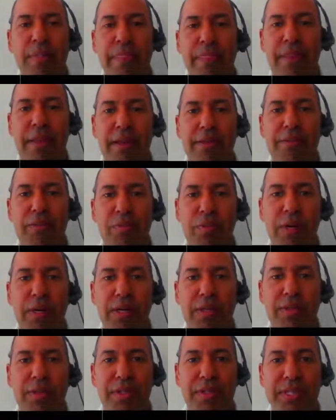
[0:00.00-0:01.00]
as
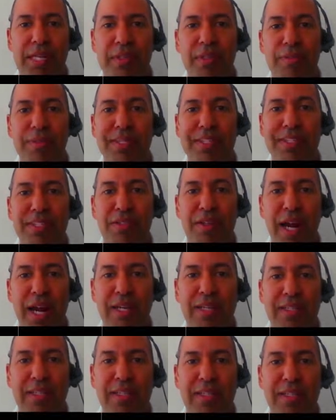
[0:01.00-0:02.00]
well. The teeth will be
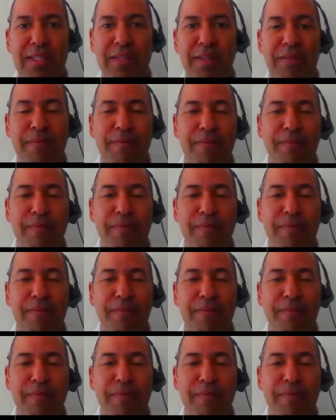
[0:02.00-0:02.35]
extracted,